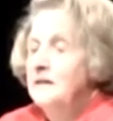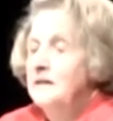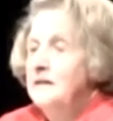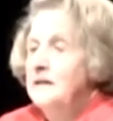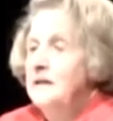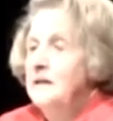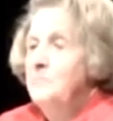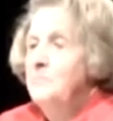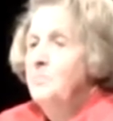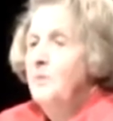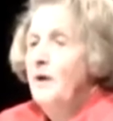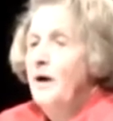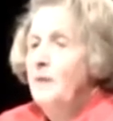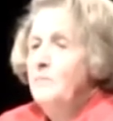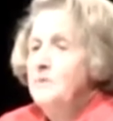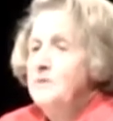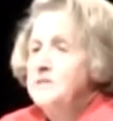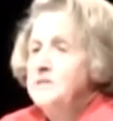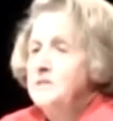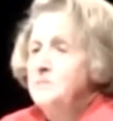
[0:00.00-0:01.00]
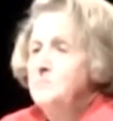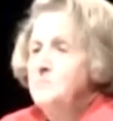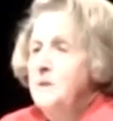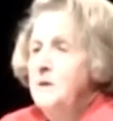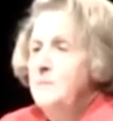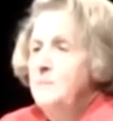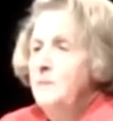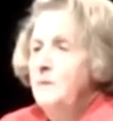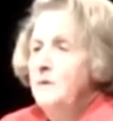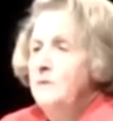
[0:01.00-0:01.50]
he promised the
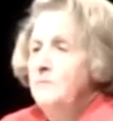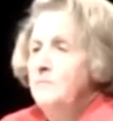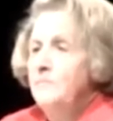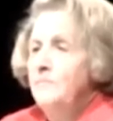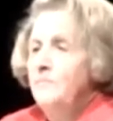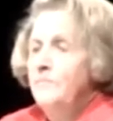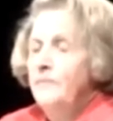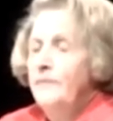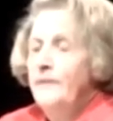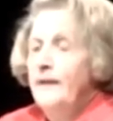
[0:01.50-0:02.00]
people